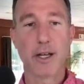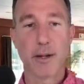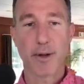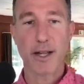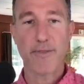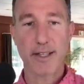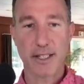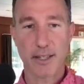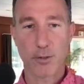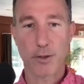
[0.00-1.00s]
but I
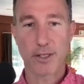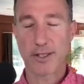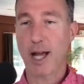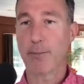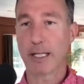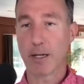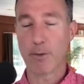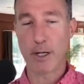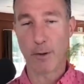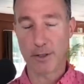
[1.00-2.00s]
invested towards the top, like
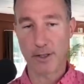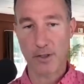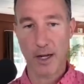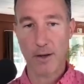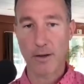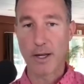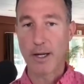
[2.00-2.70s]
everybody knows in this channel.